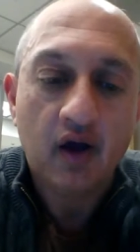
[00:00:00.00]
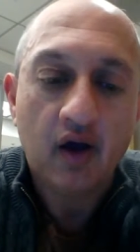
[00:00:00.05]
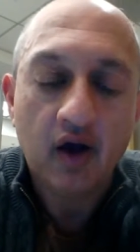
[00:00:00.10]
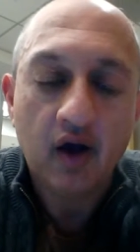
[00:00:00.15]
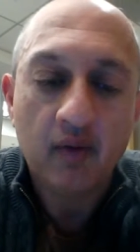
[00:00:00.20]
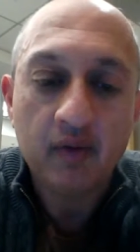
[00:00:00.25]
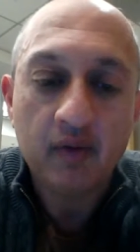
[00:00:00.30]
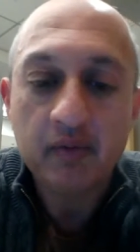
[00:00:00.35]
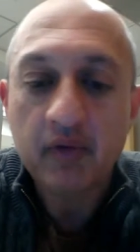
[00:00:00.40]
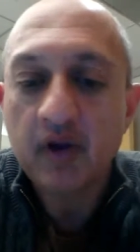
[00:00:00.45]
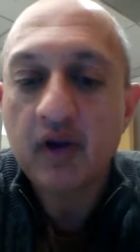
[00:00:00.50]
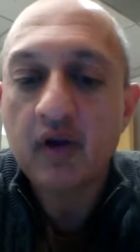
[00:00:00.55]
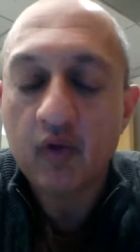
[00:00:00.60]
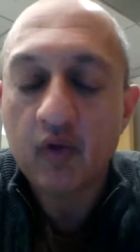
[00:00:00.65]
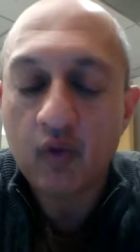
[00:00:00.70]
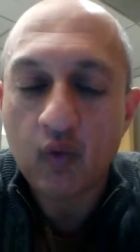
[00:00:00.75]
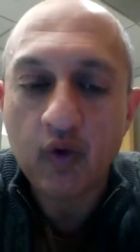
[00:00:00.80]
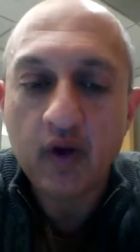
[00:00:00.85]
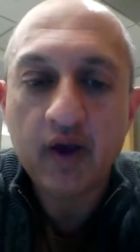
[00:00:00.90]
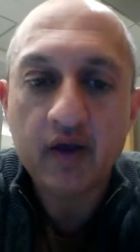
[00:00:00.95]
I mean,
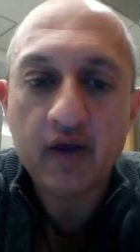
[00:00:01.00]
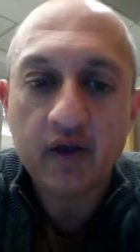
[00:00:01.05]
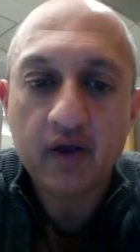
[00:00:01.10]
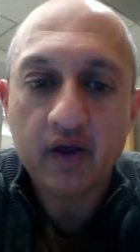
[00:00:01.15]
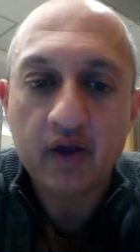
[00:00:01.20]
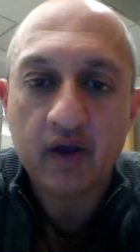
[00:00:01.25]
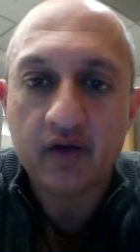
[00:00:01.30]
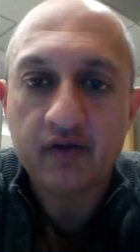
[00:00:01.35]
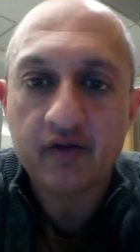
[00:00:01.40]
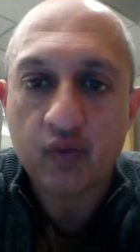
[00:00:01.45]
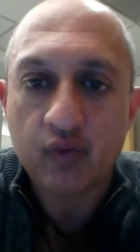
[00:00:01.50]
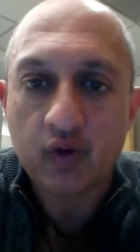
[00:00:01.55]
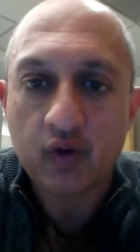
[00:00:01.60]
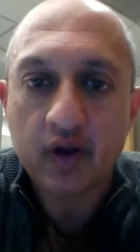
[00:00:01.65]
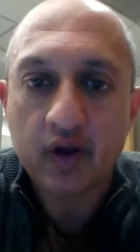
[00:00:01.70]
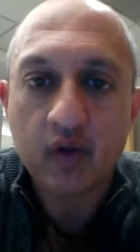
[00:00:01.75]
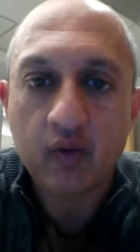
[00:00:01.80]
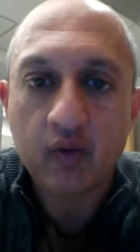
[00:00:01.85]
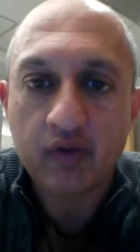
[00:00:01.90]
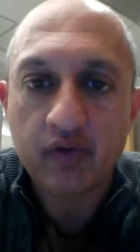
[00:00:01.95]
in a way, guys,
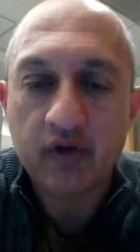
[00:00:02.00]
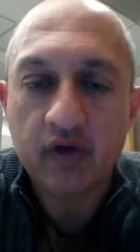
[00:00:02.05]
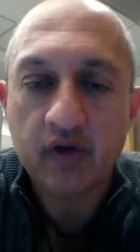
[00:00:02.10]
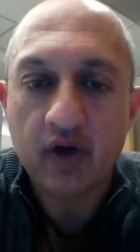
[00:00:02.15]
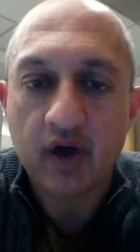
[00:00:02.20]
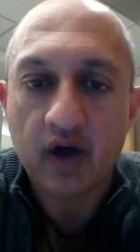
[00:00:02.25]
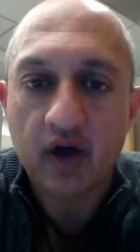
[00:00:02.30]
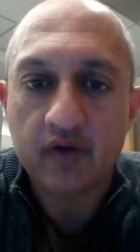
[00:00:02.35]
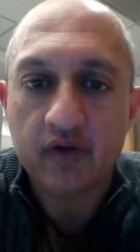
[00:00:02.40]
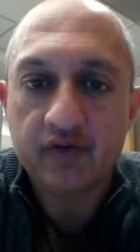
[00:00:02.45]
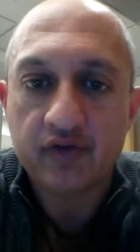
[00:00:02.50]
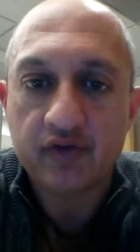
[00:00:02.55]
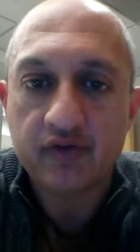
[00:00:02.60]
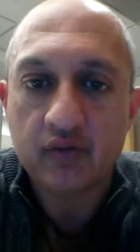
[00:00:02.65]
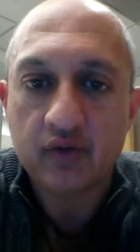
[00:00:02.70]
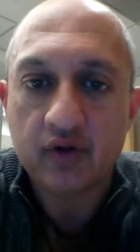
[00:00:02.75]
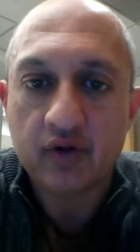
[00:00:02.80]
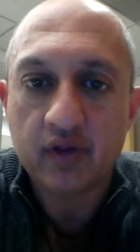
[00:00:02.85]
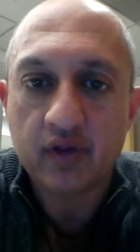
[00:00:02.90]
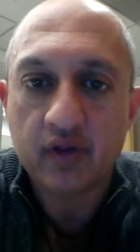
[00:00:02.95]
working with you guys
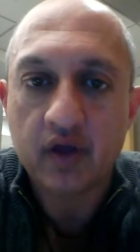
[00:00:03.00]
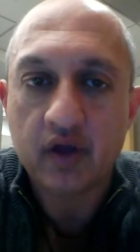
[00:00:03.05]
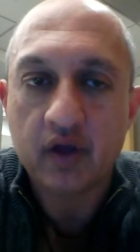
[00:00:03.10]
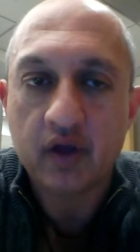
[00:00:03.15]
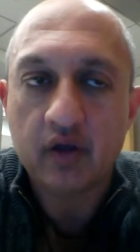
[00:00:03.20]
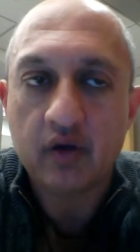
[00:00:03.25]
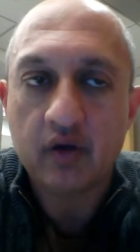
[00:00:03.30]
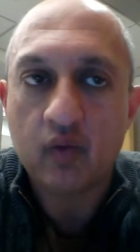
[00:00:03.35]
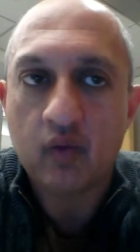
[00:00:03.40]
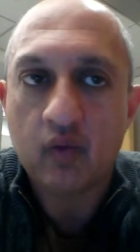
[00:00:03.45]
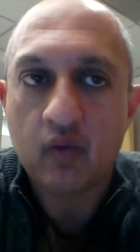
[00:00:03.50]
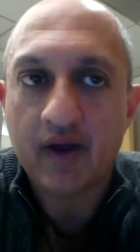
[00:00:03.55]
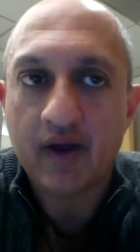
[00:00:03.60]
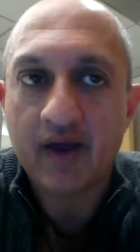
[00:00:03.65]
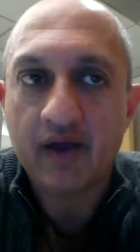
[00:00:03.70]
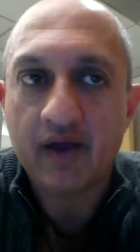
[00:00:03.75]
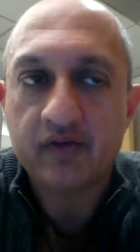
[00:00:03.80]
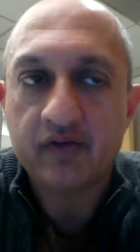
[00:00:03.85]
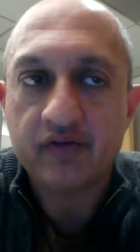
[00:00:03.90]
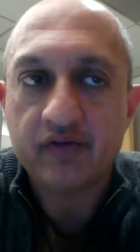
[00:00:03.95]
has really
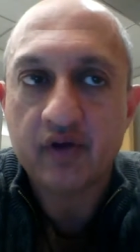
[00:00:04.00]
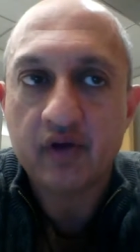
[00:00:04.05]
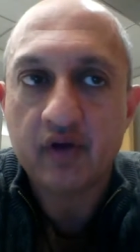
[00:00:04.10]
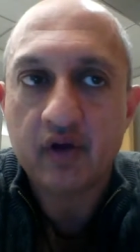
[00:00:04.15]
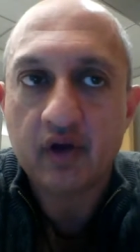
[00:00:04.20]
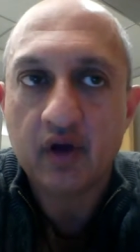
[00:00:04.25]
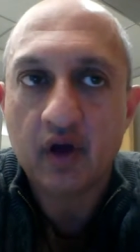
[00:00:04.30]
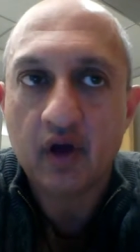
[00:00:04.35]
raised